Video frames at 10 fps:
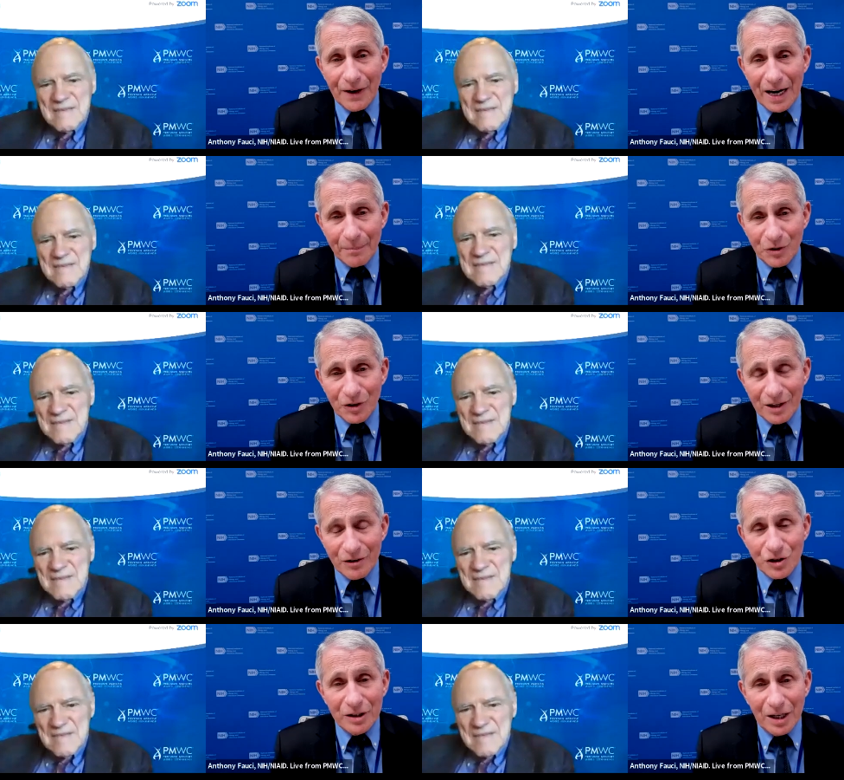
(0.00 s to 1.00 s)

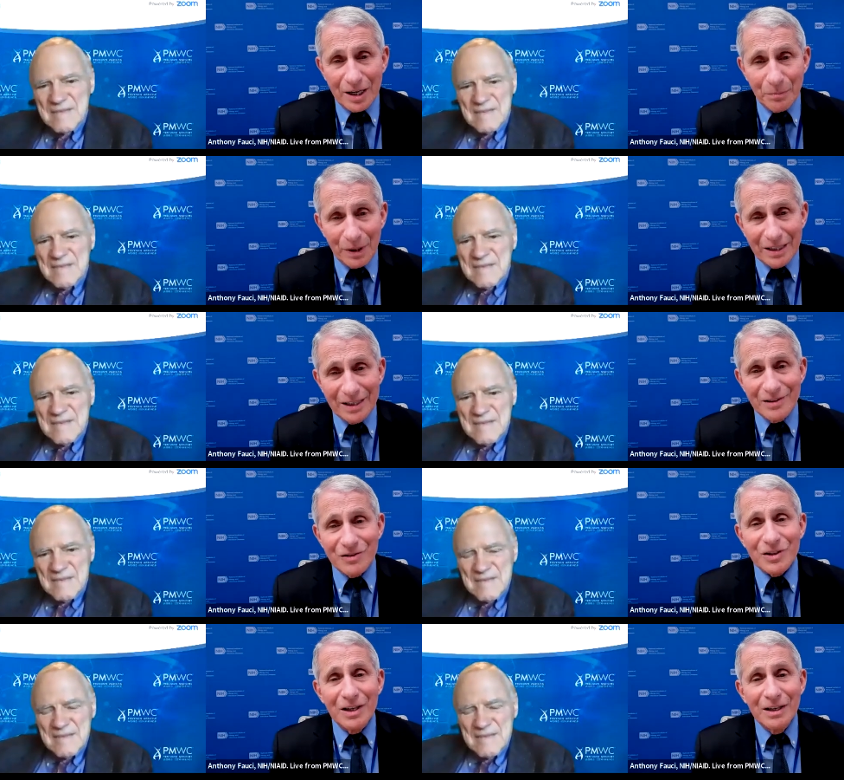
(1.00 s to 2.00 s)
Speaker 1: hypertension,
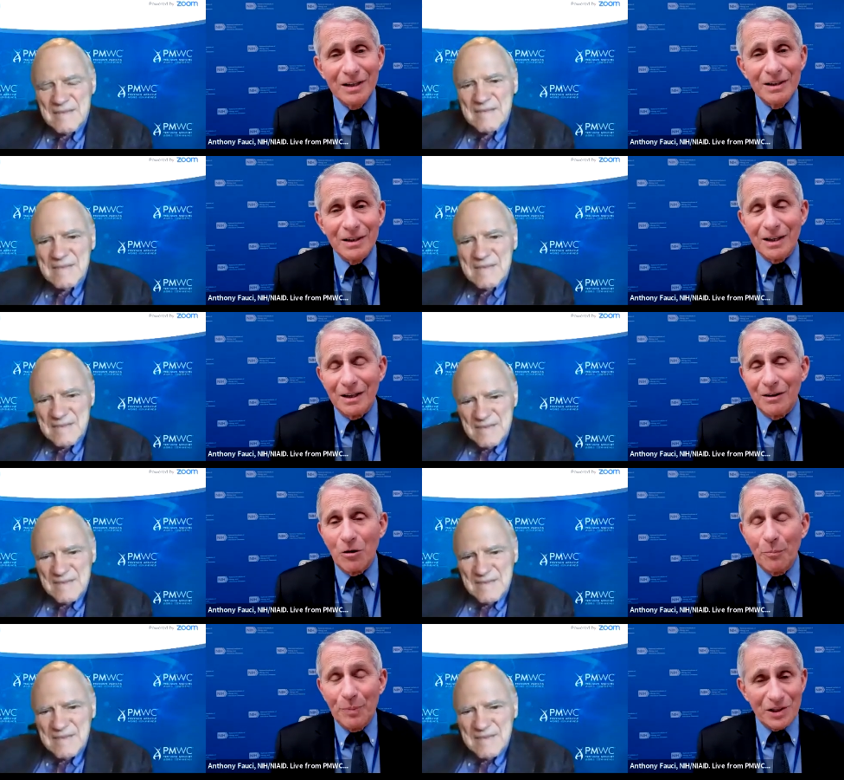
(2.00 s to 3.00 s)
diabetes, uh,
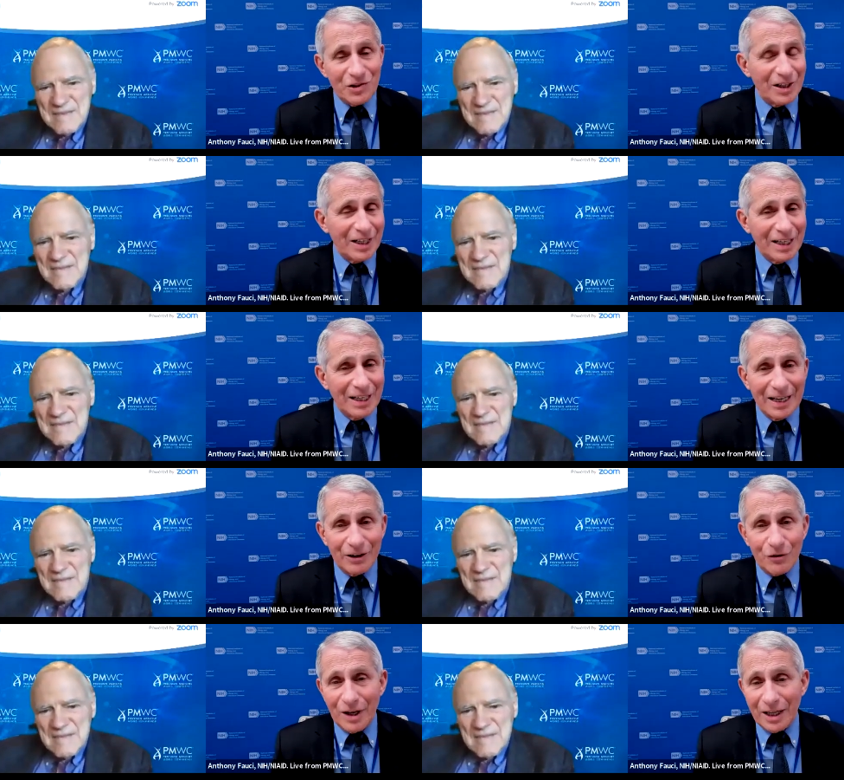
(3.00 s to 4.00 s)
obesity,
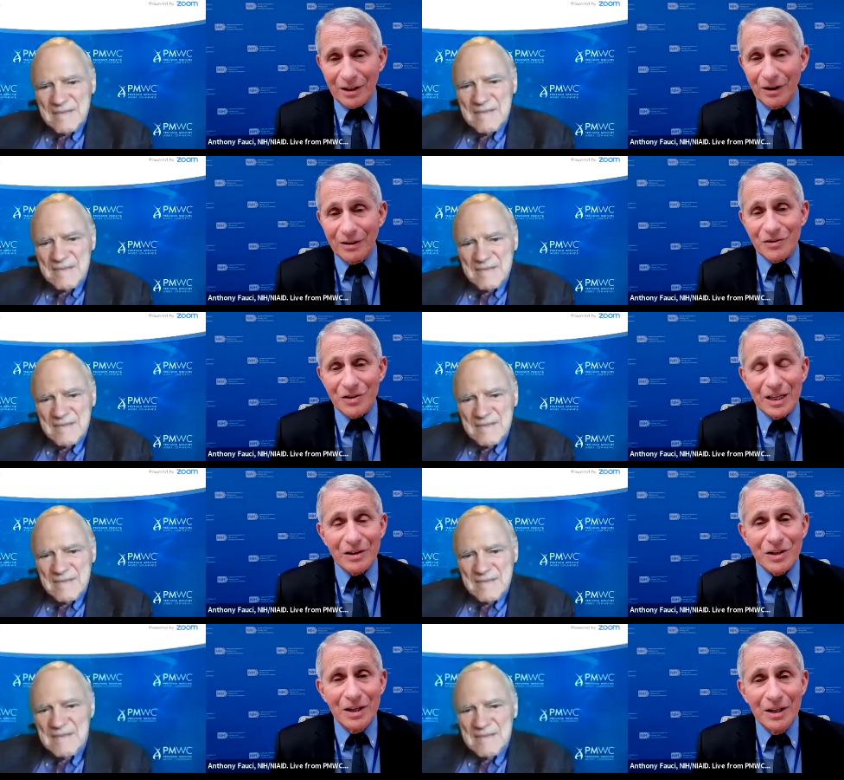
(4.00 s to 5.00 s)
and chronic lung
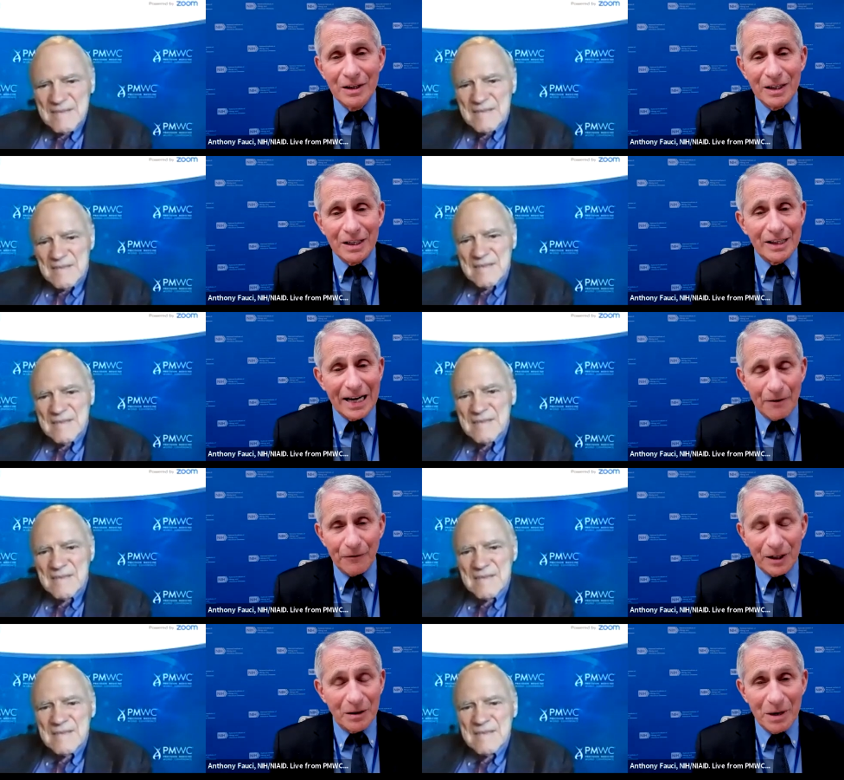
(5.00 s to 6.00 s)
disease in the
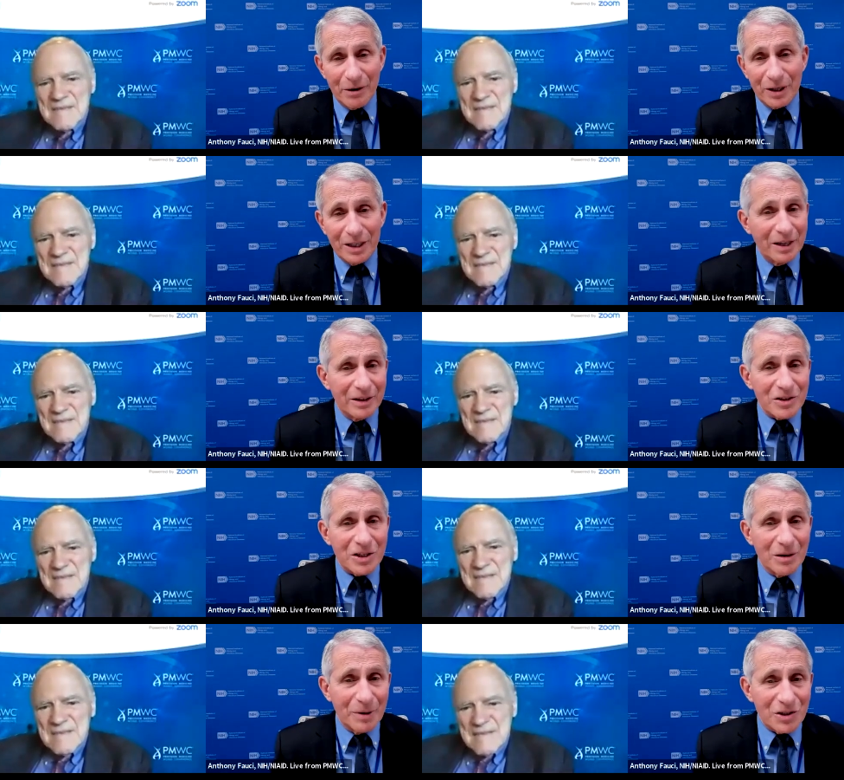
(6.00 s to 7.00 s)
African American and to
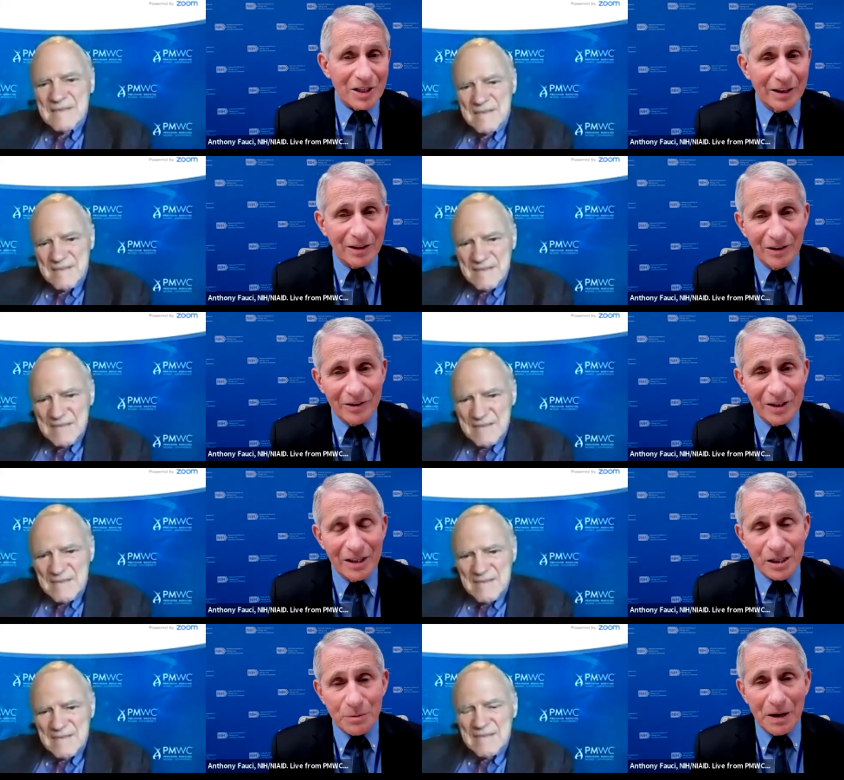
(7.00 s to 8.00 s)
some extent the
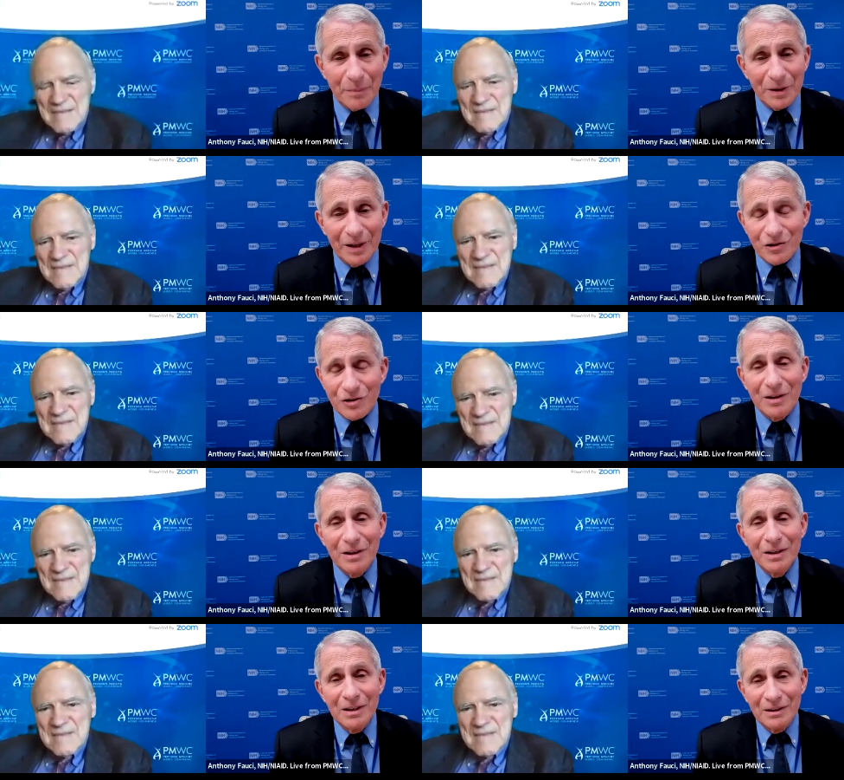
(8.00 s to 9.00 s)
Latinx population,
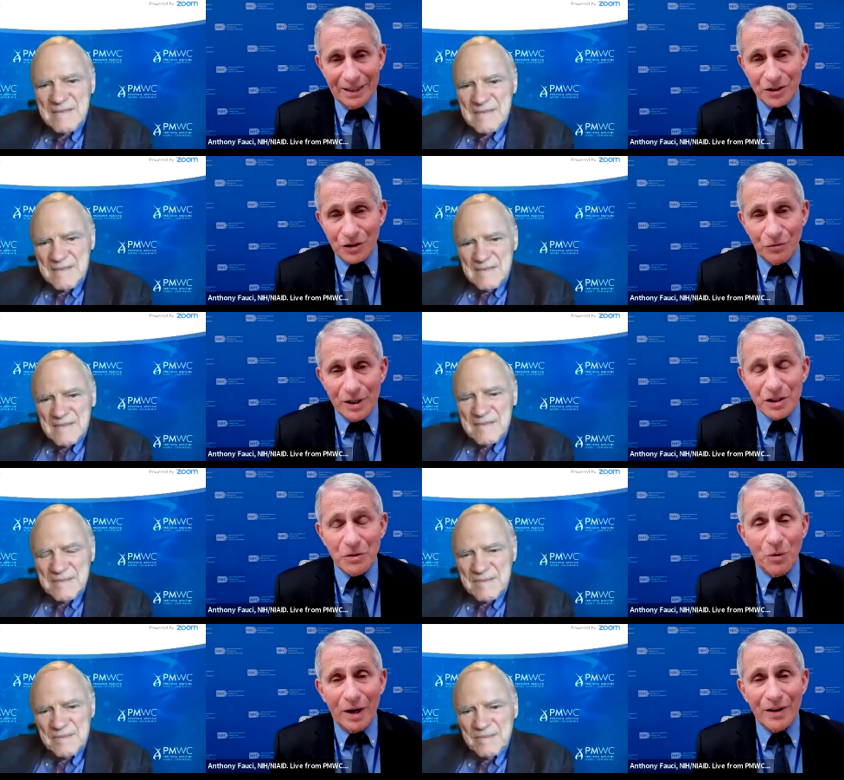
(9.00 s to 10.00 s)
that's the
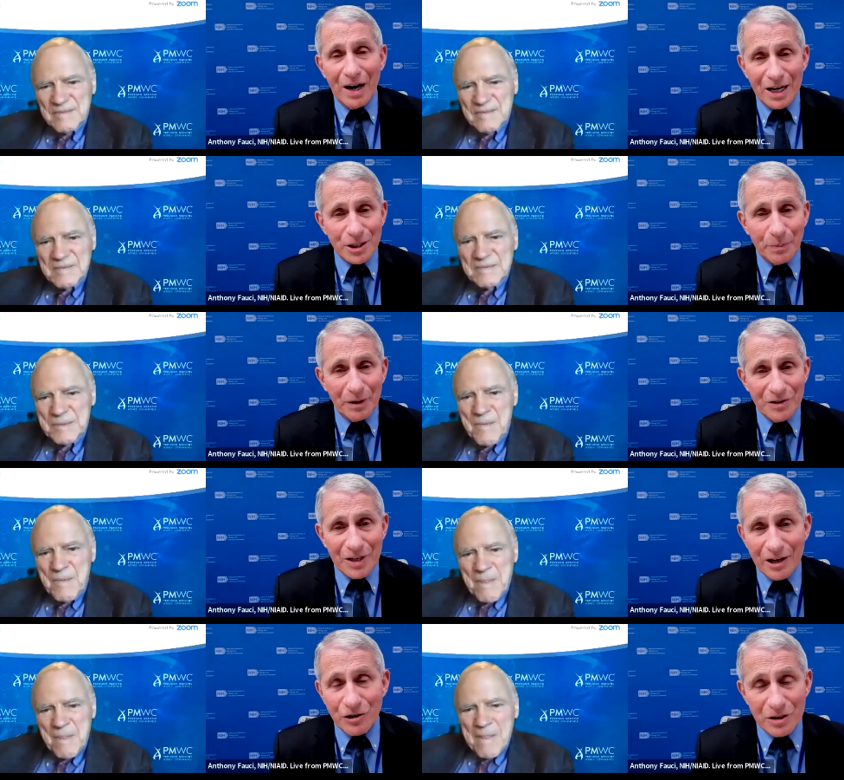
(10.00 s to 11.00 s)
reason why the
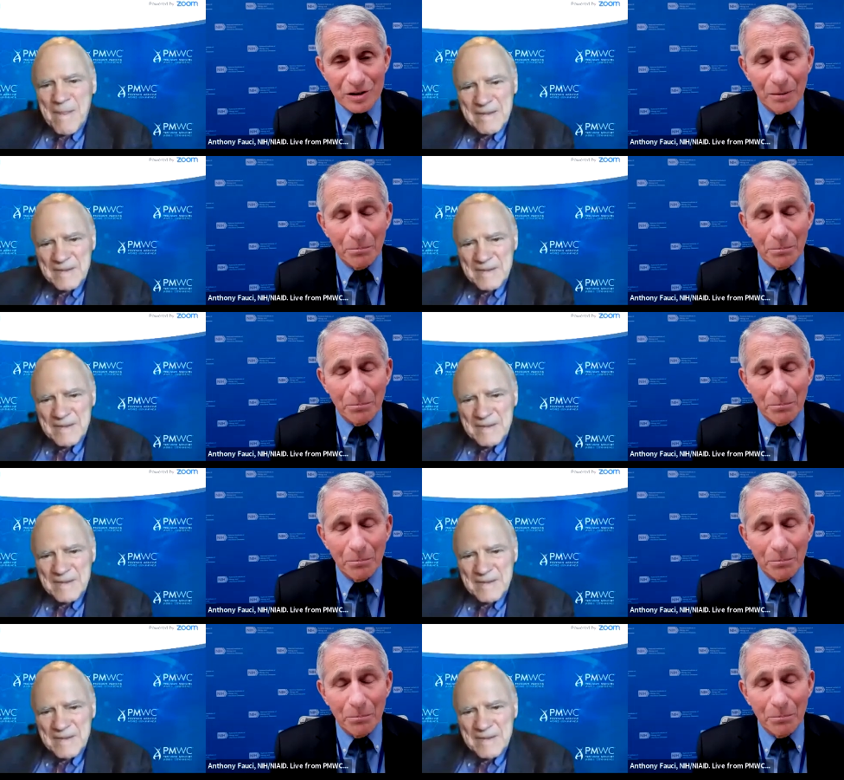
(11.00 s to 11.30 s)
hospitalizations are